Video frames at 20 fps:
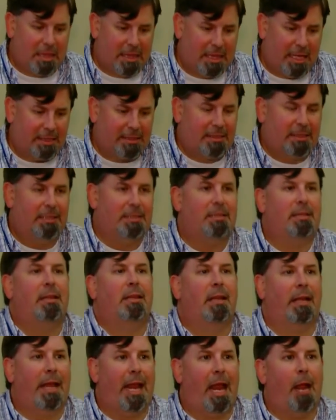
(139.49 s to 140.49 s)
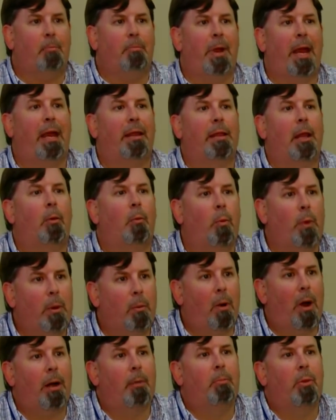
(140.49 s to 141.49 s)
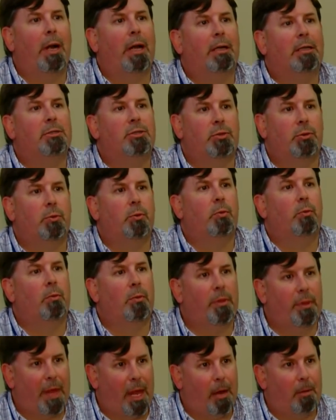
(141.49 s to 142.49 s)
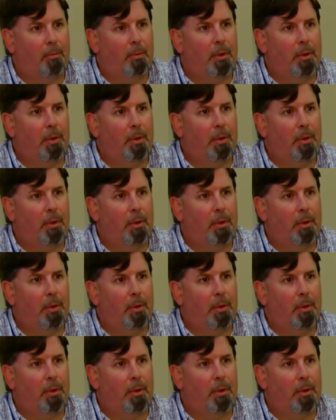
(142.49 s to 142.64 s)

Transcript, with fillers: this is the campaign that we want to bring to them.